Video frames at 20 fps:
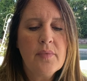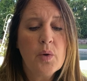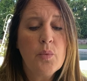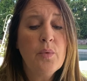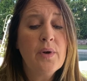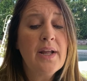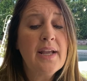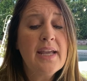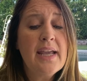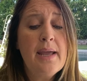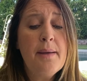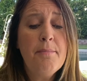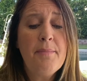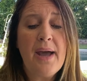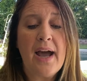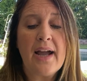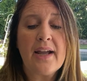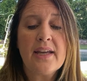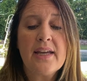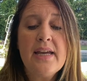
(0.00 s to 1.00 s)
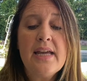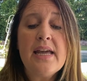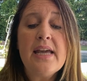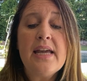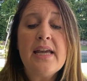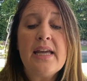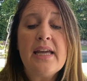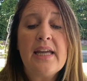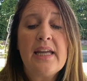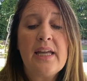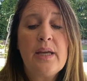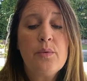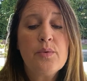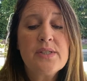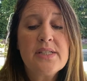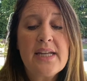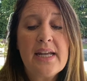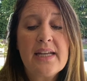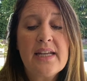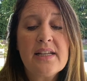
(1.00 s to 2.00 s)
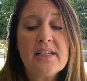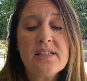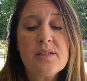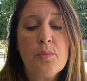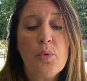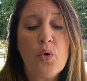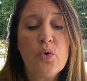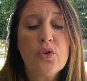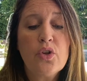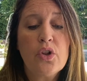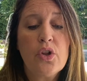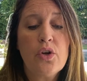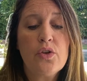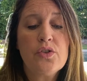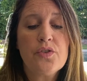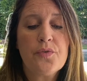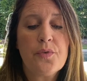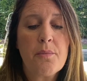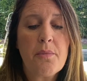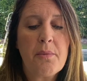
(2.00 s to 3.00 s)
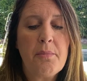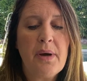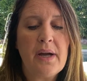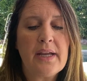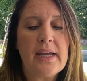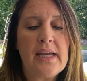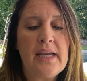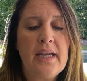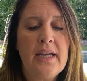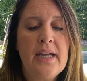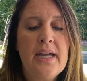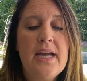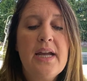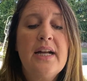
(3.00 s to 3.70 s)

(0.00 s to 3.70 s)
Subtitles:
When I came back, he was taking some old clothes from the buggy.